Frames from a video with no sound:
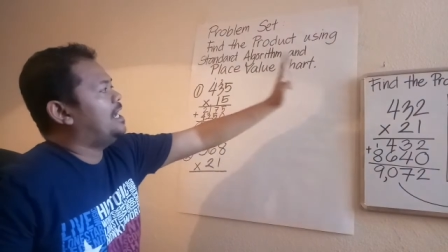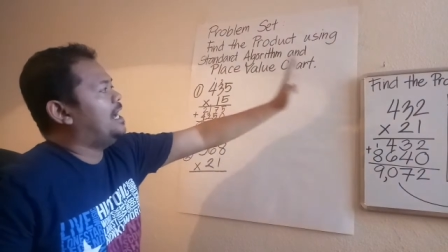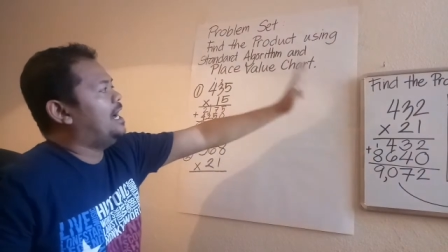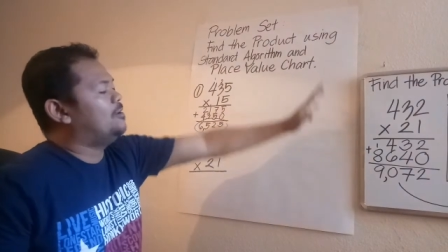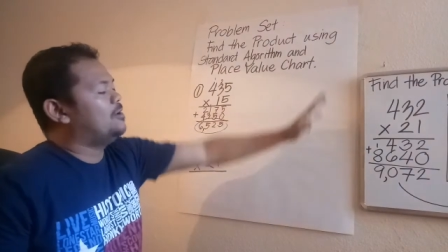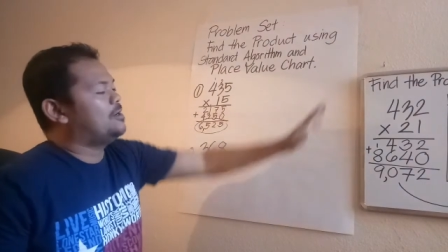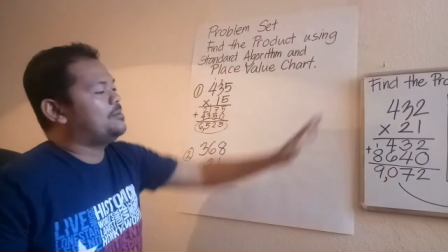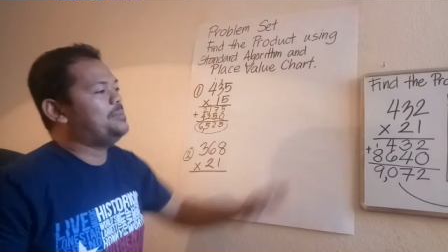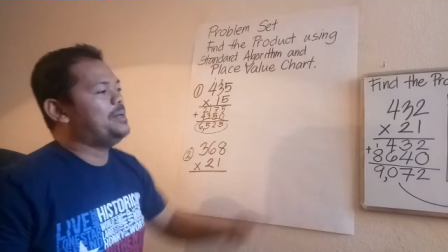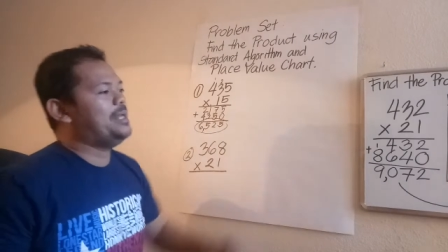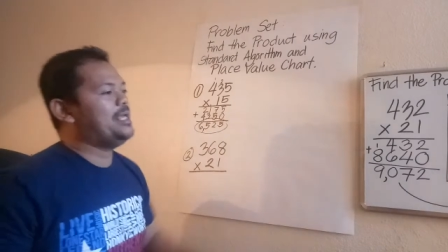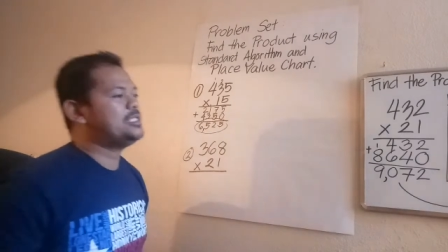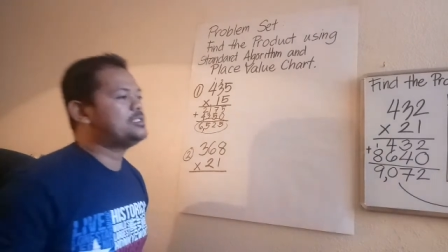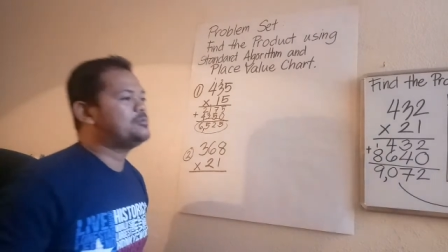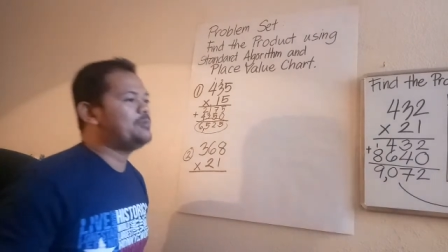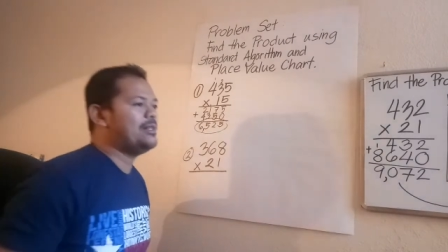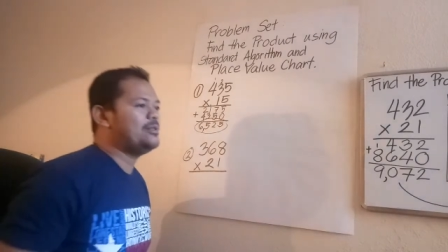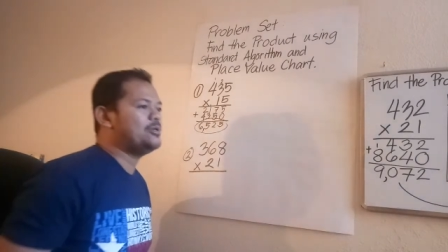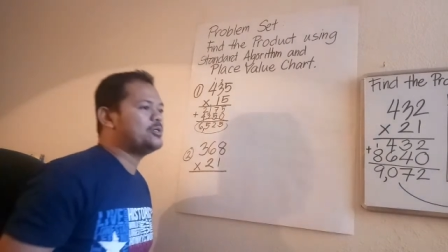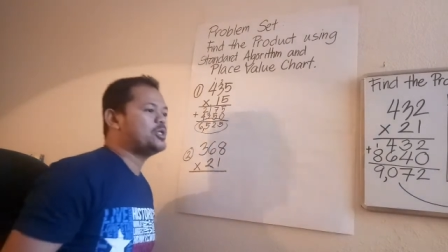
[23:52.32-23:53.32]
our place
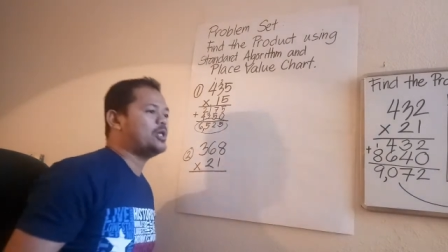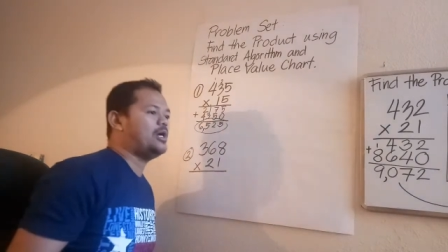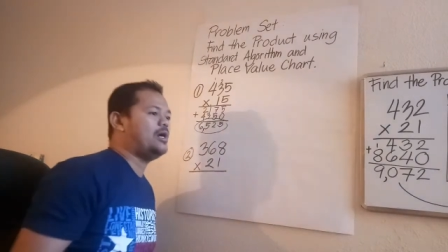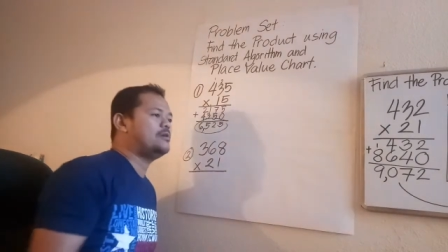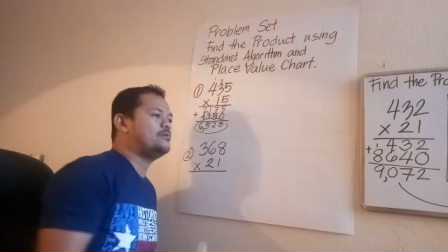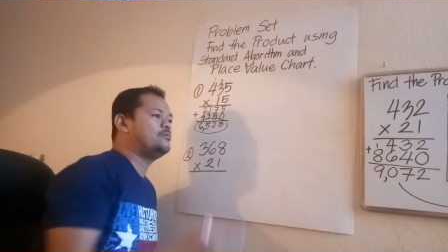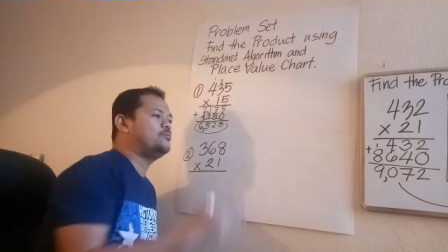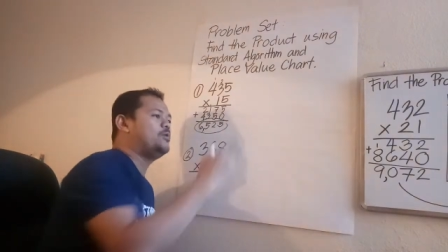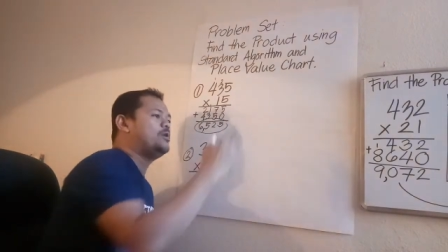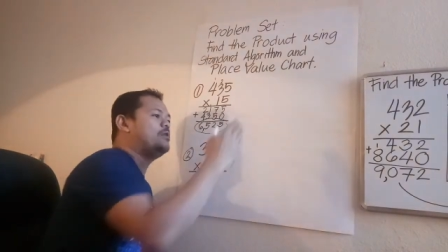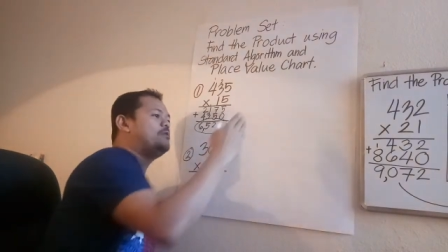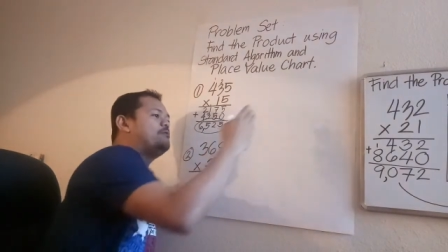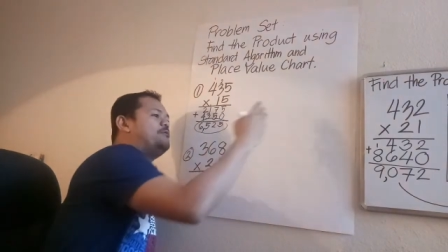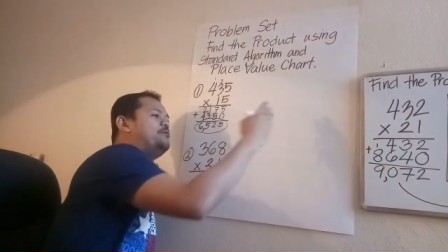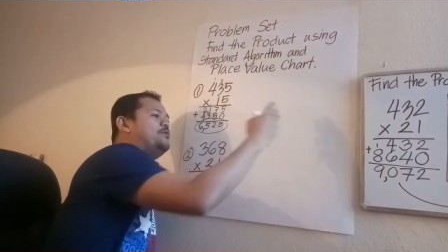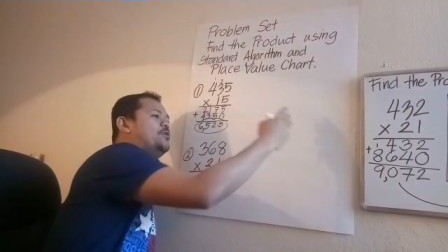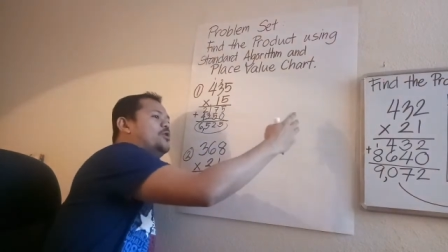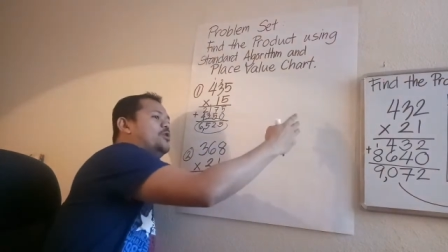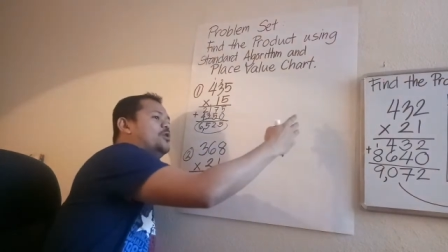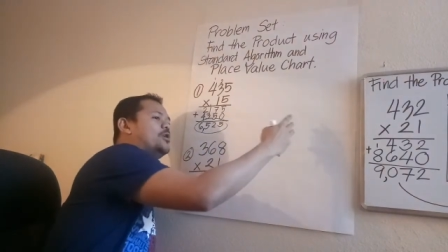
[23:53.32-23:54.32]
value chart with
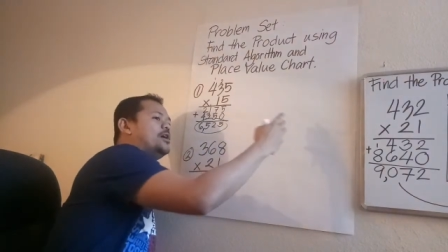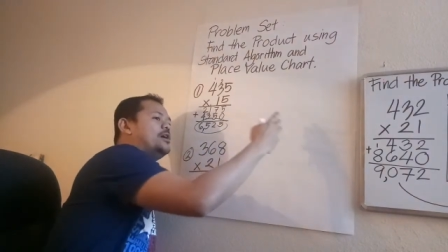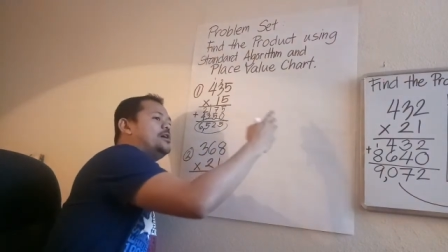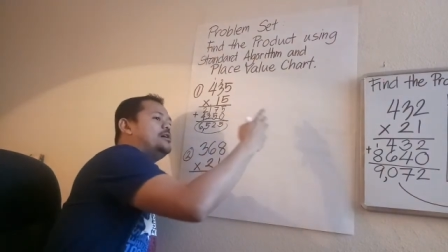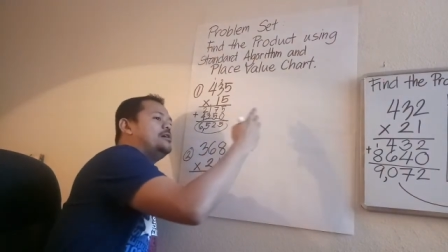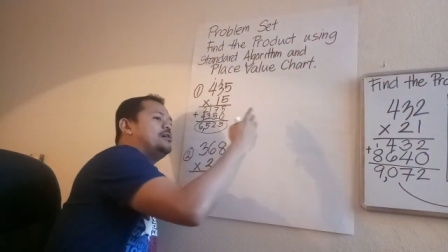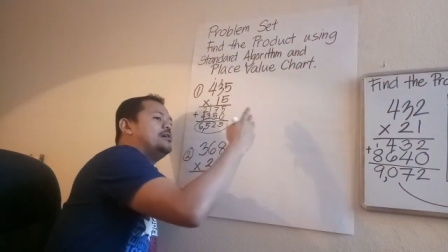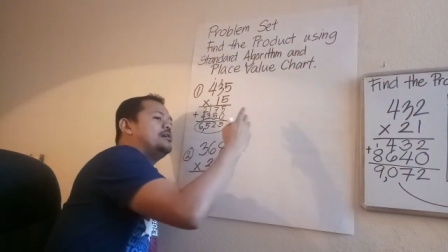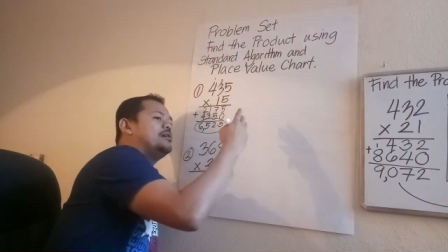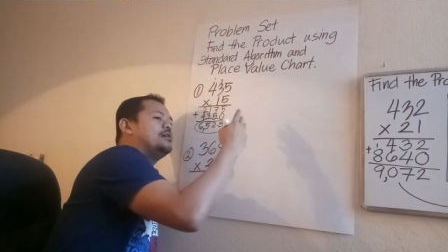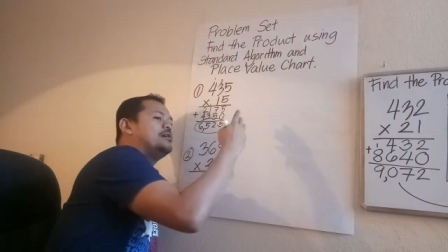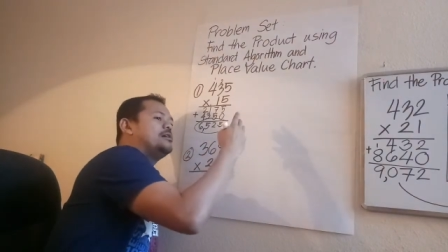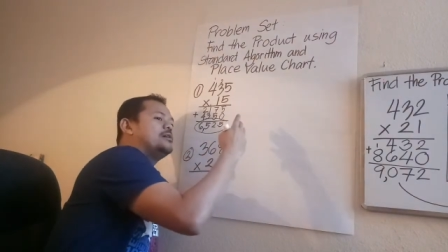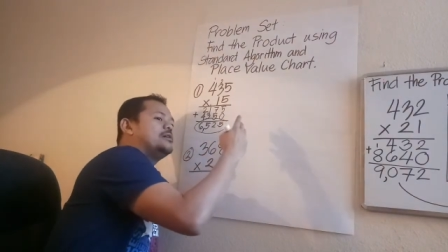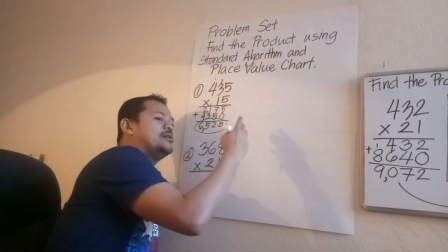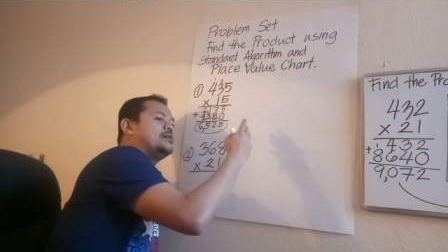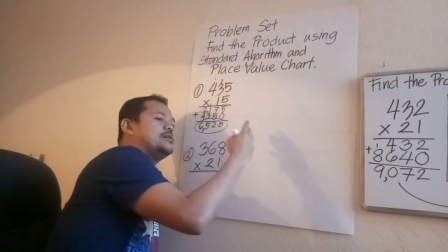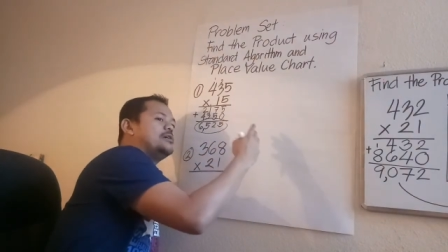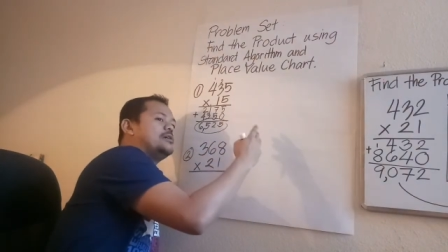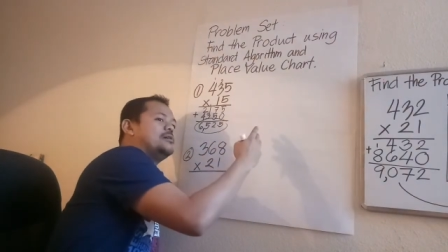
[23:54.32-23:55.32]
4
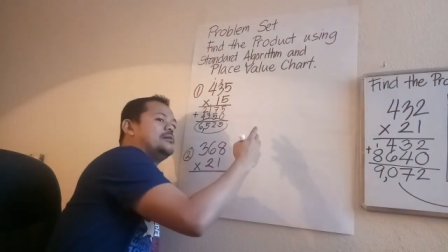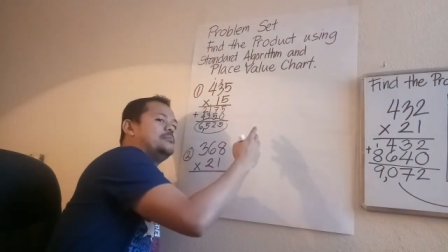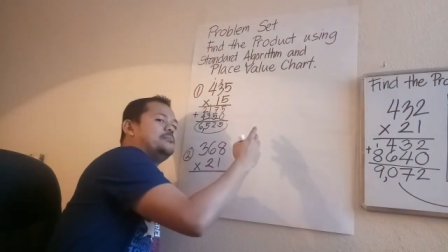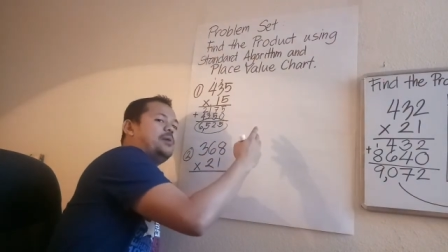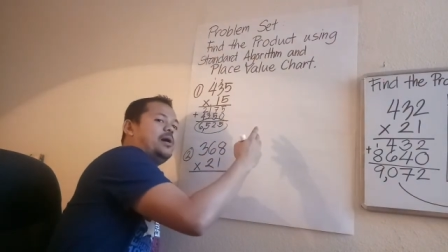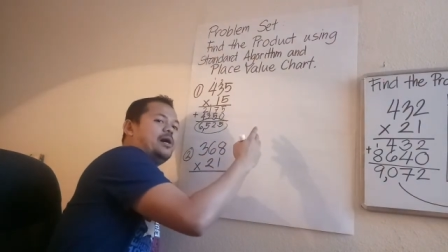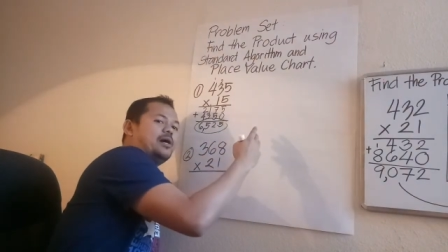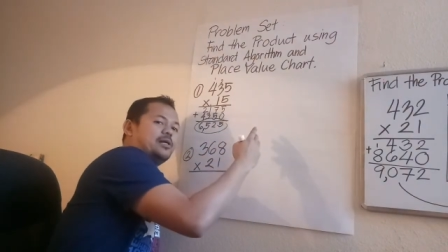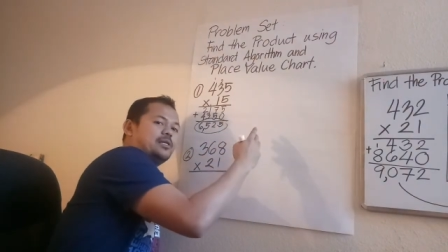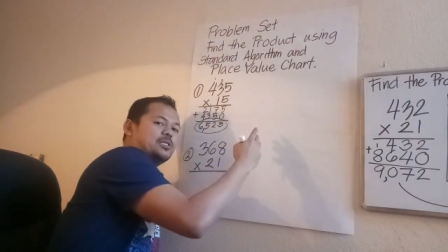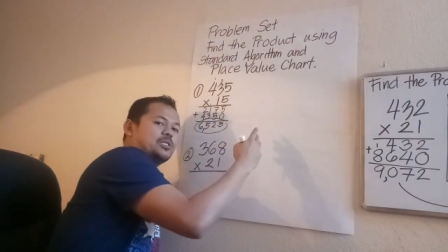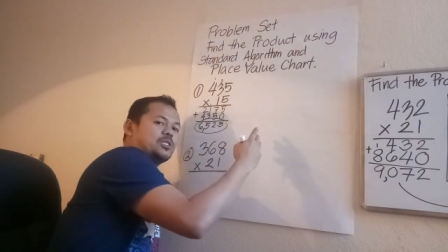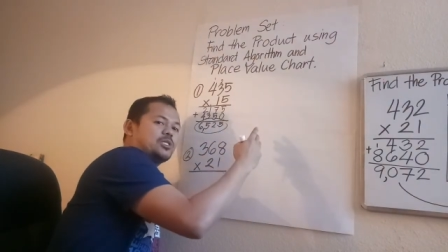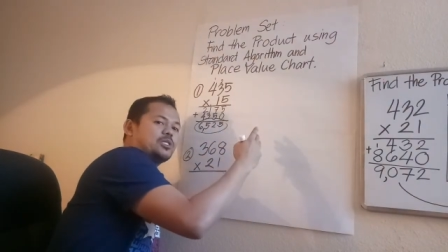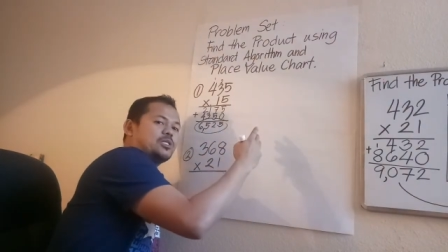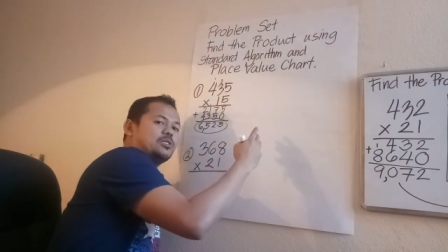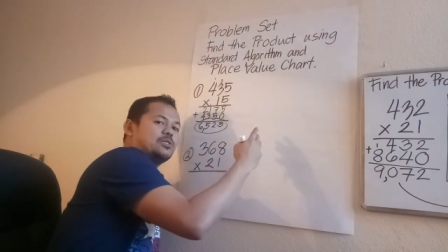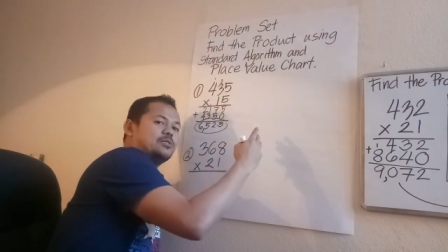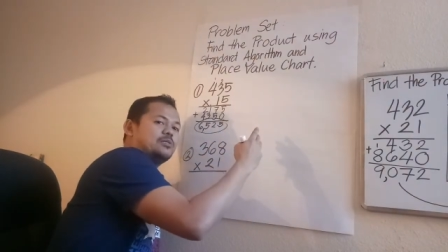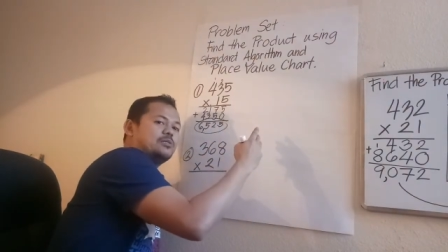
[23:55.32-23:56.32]

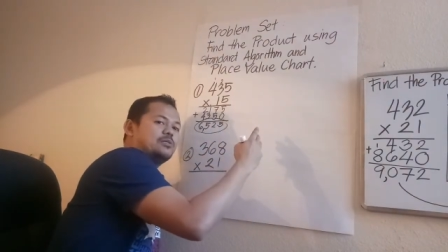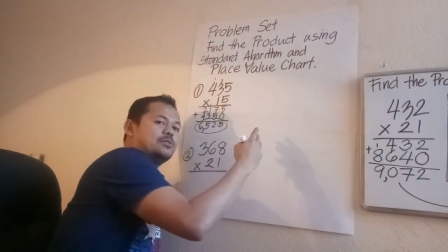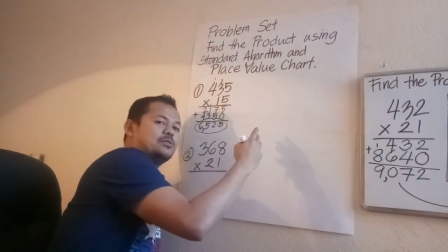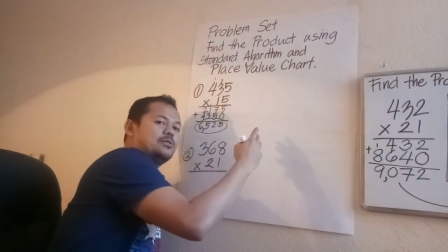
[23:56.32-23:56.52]
parts.